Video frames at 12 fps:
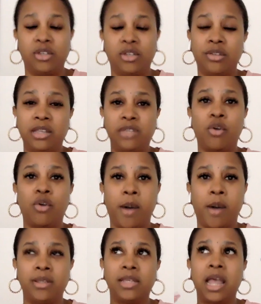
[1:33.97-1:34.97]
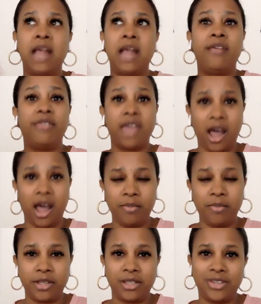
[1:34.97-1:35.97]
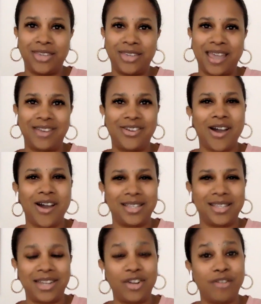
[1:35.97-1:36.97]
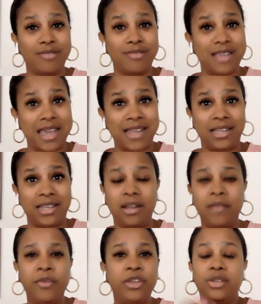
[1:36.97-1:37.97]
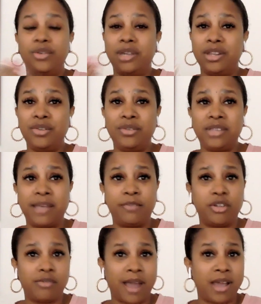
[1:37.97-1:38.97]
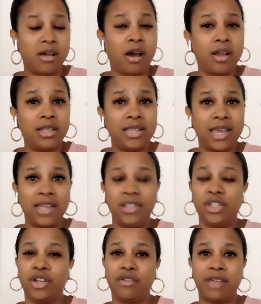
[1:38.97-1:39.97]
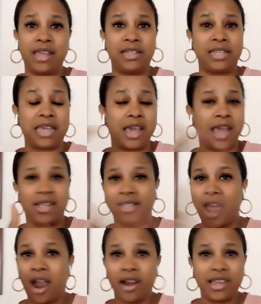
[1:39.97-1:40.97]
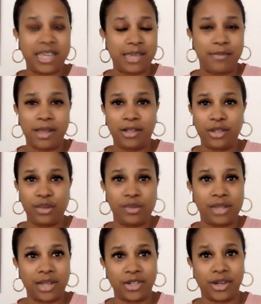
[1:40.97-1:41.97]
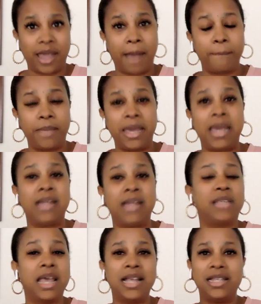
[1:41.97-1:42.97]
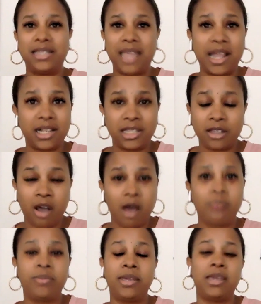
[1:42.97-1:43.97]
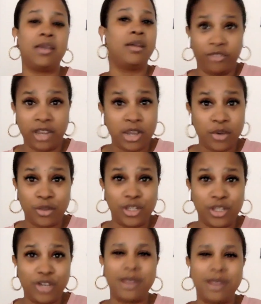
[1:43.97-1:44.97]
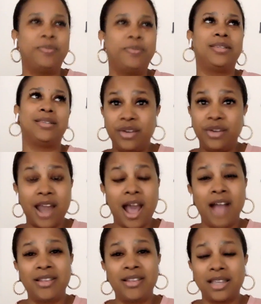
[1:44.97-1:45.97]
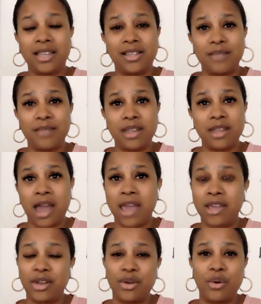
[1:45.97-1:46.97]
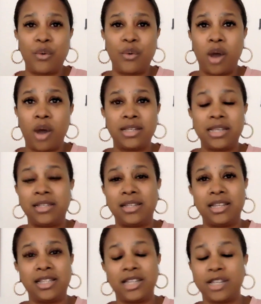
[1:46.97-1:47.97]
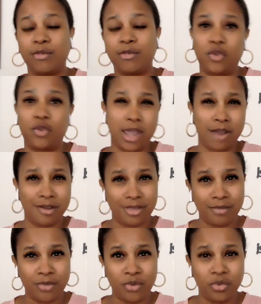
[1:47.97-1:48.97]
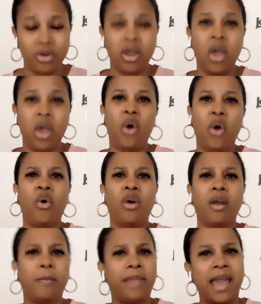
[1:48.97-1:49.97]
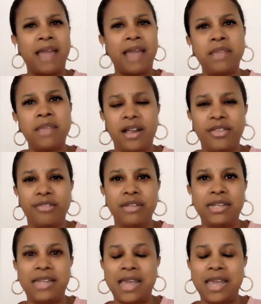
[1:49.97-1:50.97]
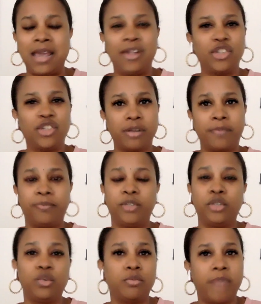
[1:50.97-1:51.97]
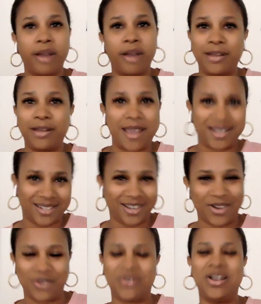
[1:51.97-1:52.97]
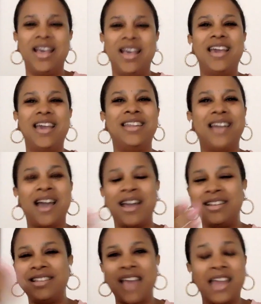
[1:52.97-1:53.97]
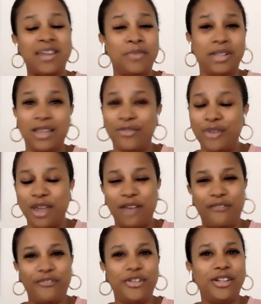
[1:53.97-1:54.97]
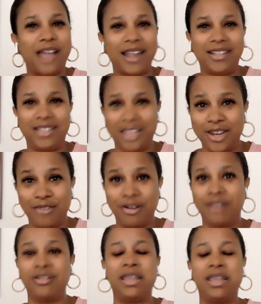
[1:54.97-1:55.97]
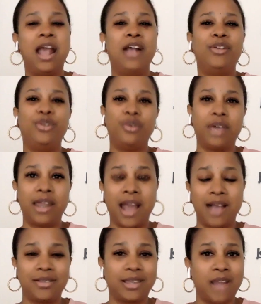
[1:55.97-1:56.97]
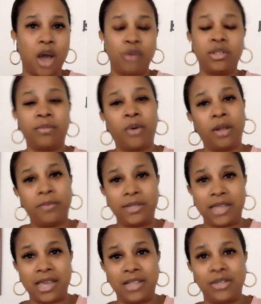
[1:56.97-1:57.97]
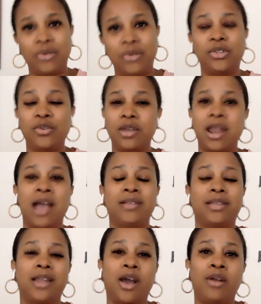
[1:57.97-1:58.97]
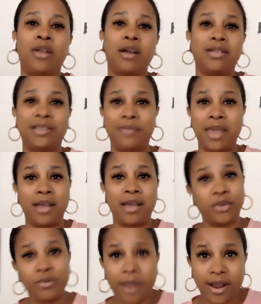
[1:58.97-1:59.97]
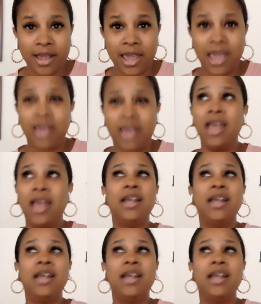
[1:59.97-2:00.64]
So these robots, they help us to get content created. You can use them to write content, to create entire email newsletter campaigns, sales copy, video scripts. You can ask it something like, what is the distance between here and the moon? Or plan me a 3-day trip to Merida, Mexico, and it will give you a full itinerary. You can ask it how to boil potatoes. You can ask it how long to bake a blueberry cake.